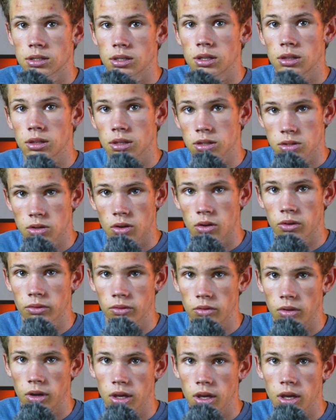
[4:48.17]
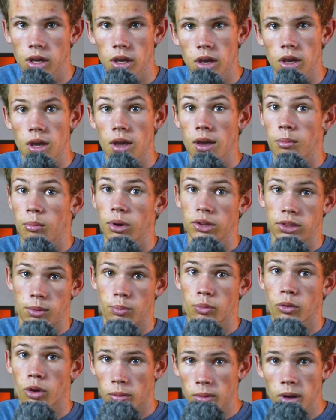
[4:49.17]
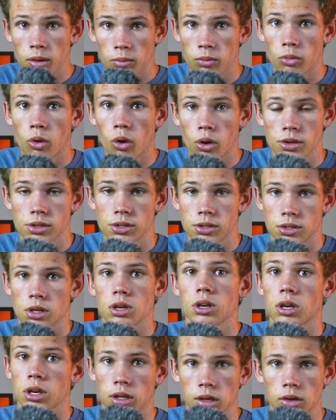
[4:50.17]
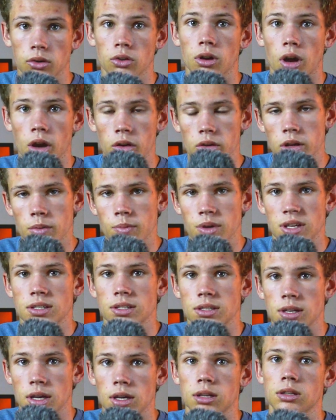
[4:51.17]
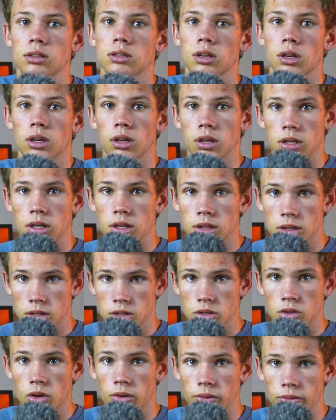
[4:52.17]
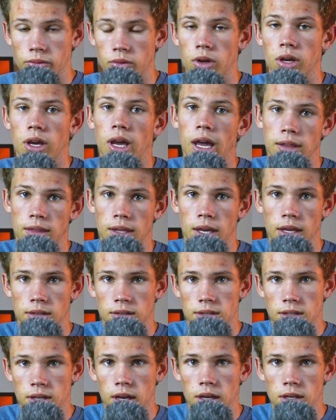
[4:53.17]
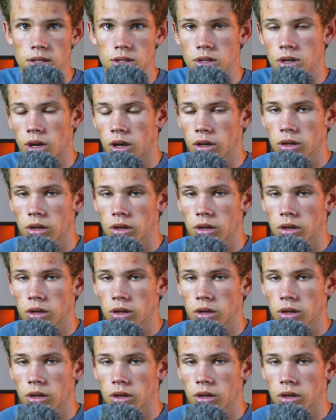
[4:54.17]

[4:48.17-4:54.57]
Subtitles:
in the software. But the problem was it could only be set in the software at that stage, and I